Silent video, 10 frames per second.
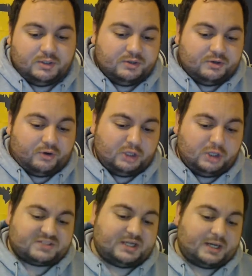all of
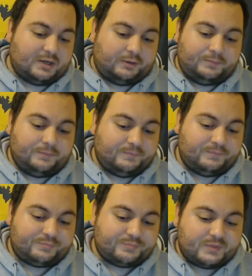a sudden,
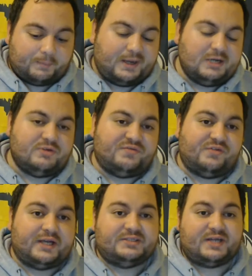Penrith
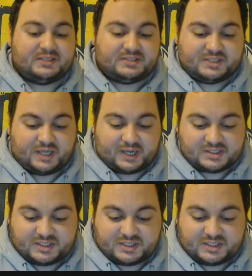lead 10-6.